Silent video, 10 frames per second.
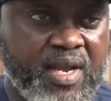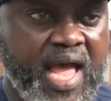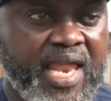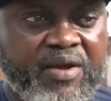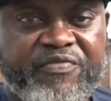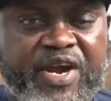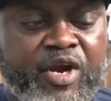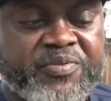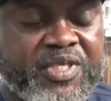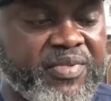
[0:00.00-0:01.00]
And I'm very
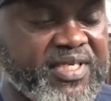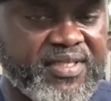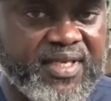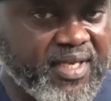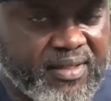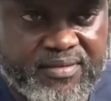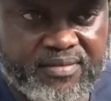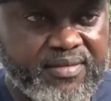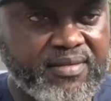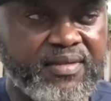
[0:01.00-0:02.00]
optimistic
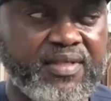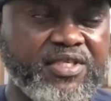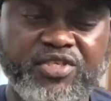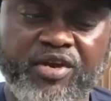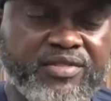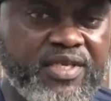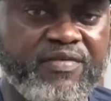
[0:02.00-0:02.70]
he's going to